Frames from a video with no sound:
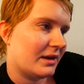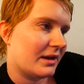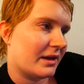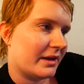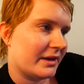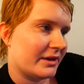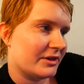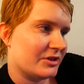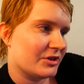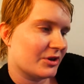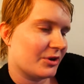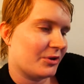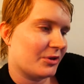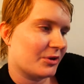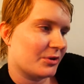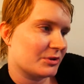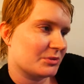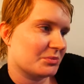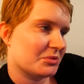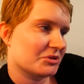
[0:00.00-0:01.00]
I enjoy
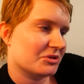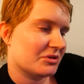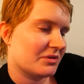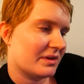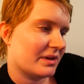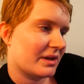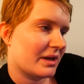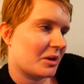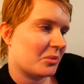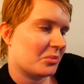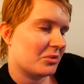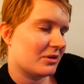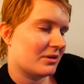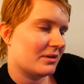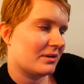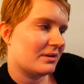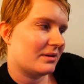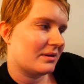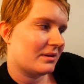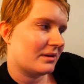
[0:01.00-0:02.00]
those most of the time.
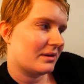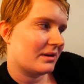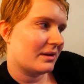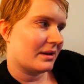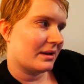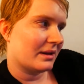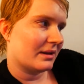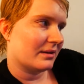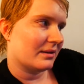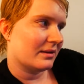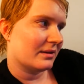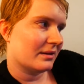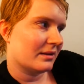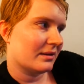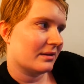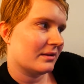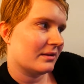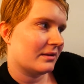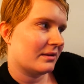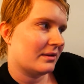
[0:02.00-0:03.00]

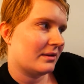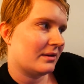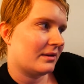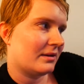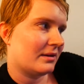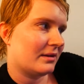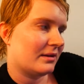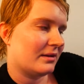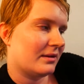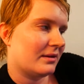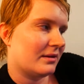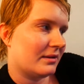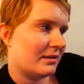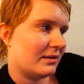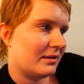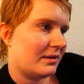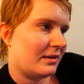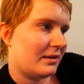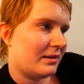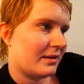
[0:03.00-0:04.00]
And
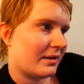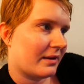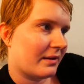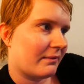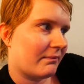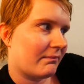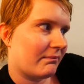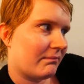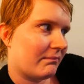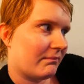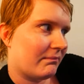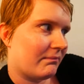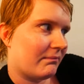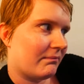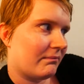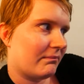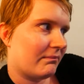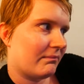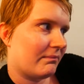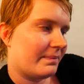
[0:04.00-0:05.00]
yeah,
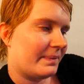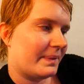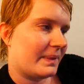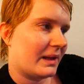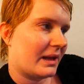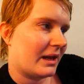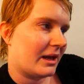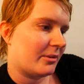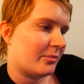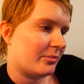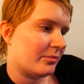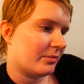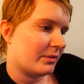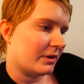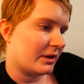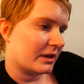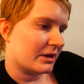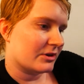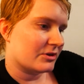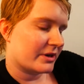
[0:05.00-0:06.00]
I'm
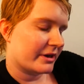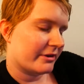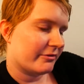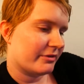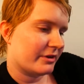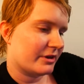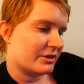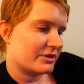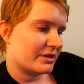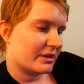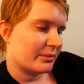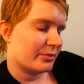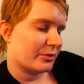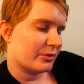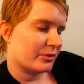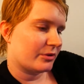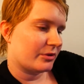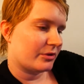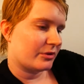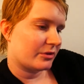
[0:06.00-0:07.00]
gonna try and finish that
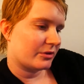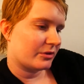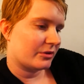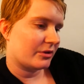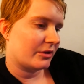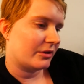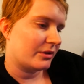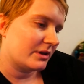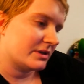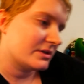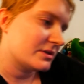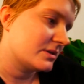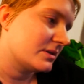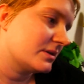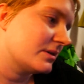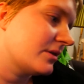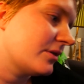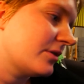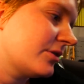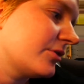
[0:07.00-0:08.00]
book, this
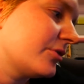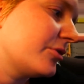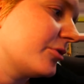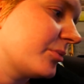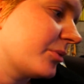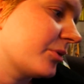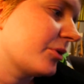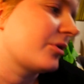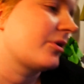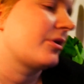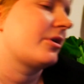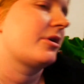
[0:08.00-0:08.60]
third book.